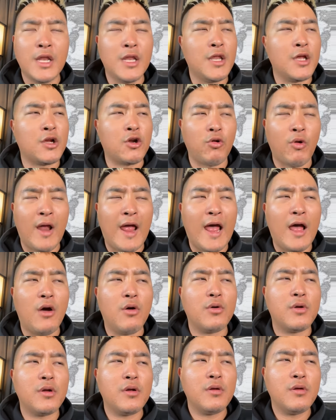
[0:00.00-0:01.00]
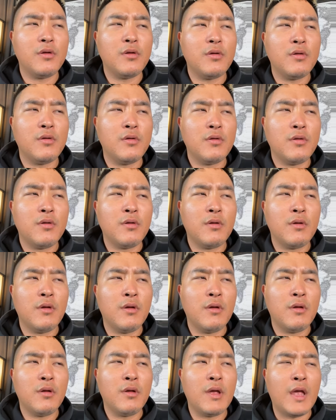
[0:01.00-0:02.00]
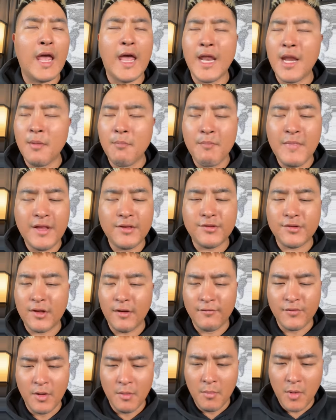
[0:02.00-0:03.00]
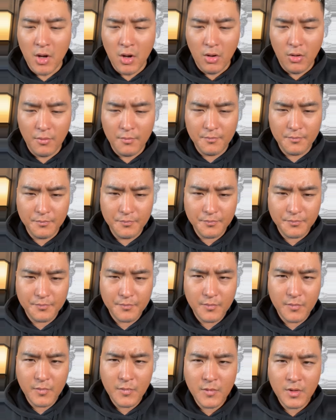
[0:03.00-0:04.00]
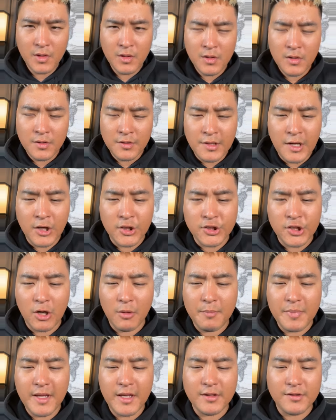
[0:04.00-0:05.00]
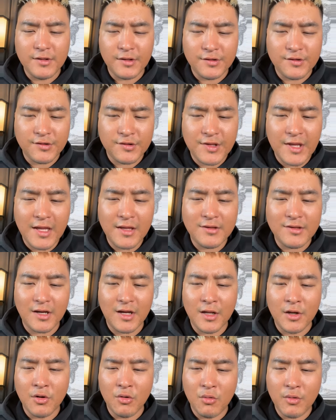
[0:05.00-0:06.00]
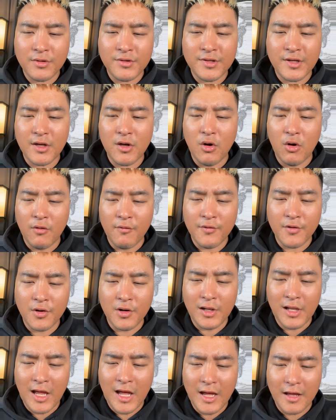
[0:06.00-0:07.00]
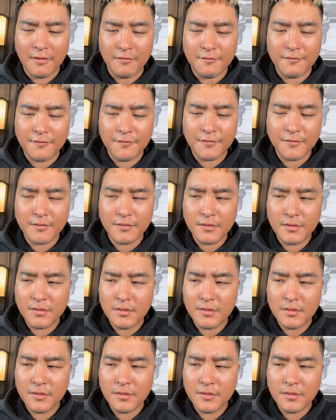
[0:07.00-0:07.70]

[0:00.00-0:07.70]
in the crowd and in midst of them all. There shall be a distinct anointing over your life.